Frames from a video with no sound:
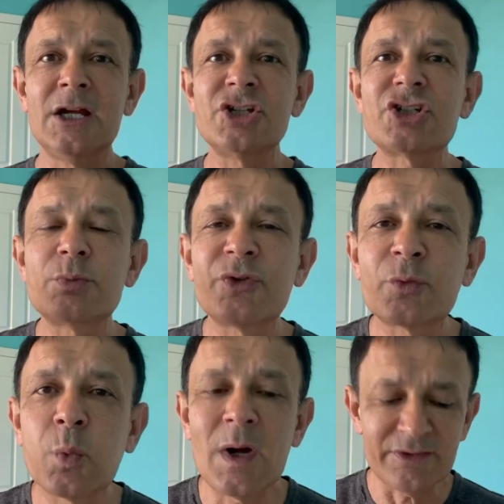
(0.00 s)
She
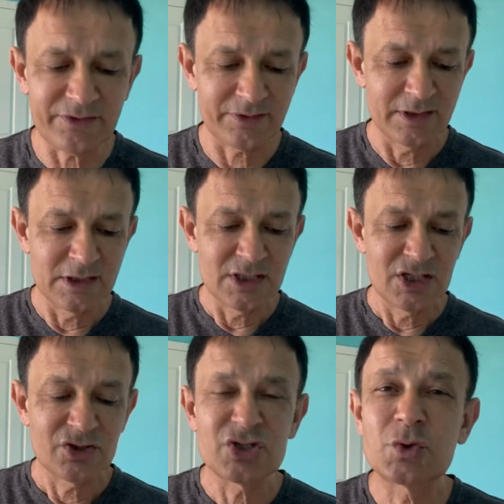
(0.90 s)
was once
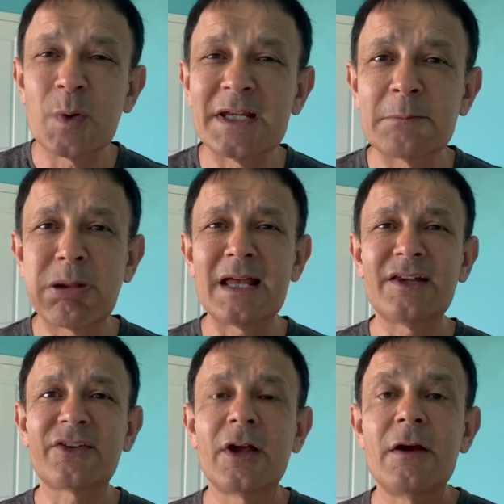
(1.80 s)
the dwelling
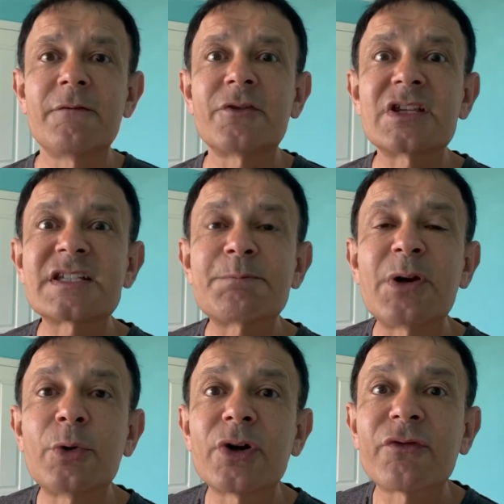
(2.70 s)
place for the
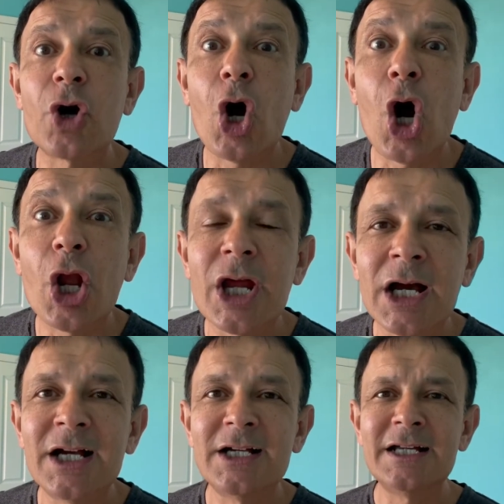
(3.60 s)
Spirit of God.
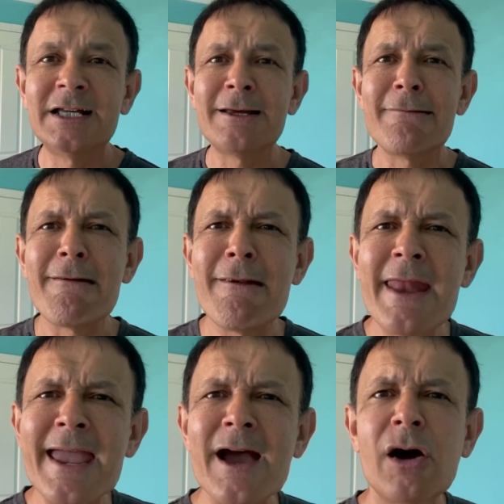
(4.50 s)

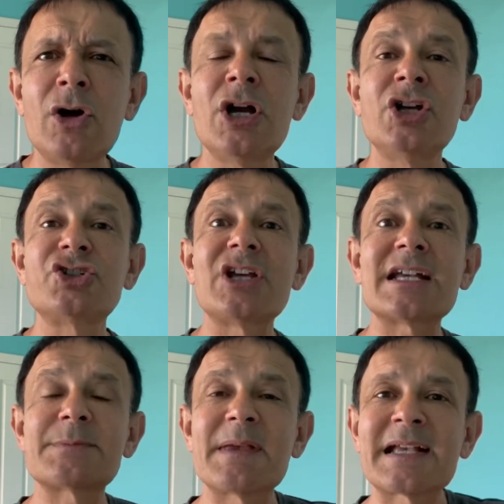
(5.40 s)
Now she
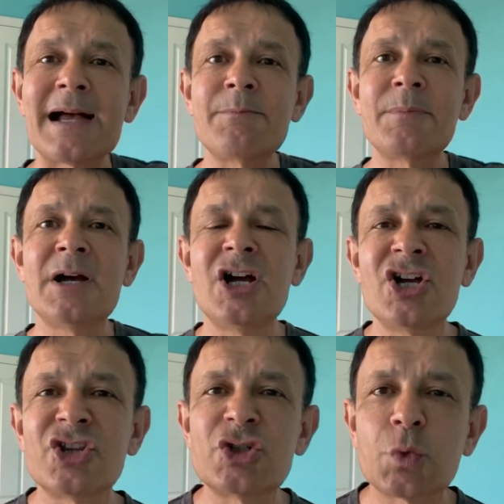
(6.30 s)
has become
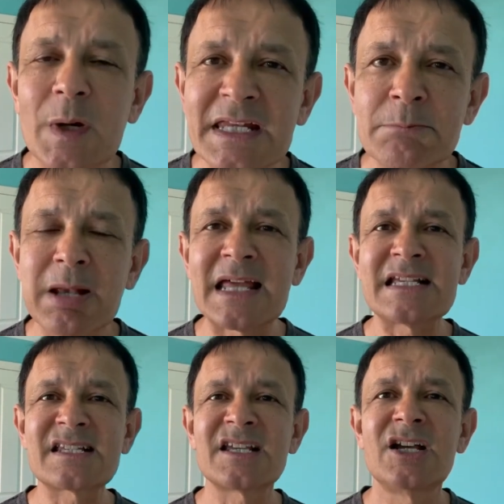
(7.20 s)
the dwelling
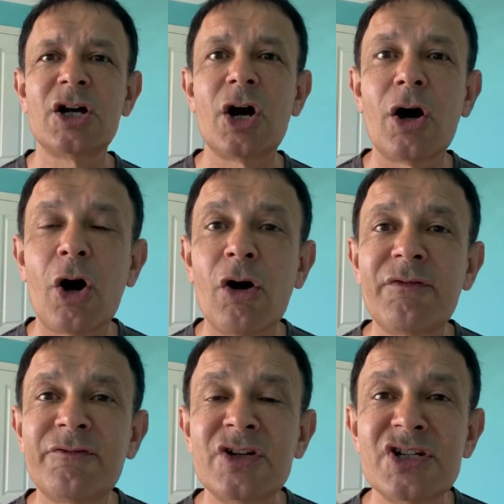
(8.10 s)
place of
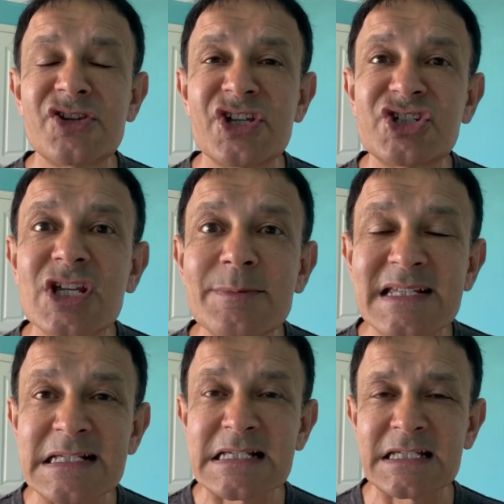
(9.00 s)
the
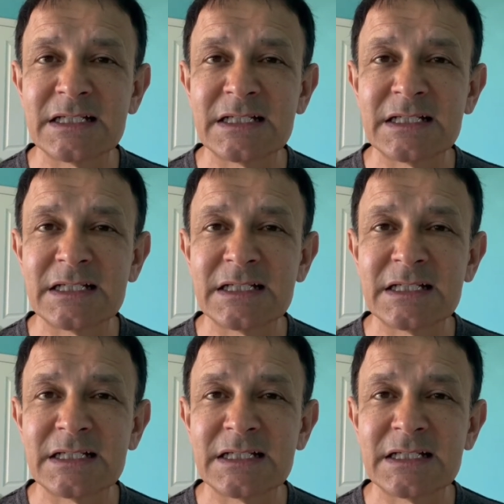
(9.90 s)
demons.